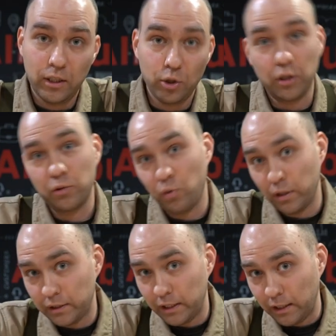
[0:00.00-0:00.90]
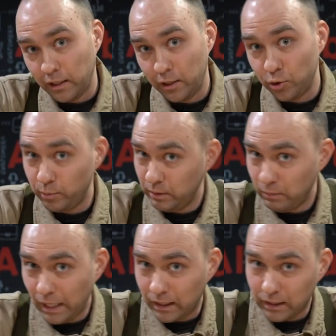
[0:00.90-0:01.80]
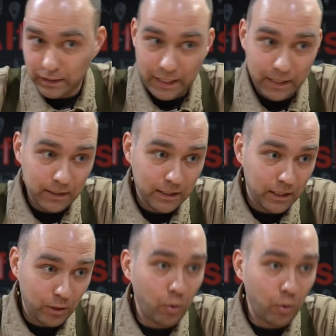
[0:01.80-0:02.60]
not wanting to be back in Canada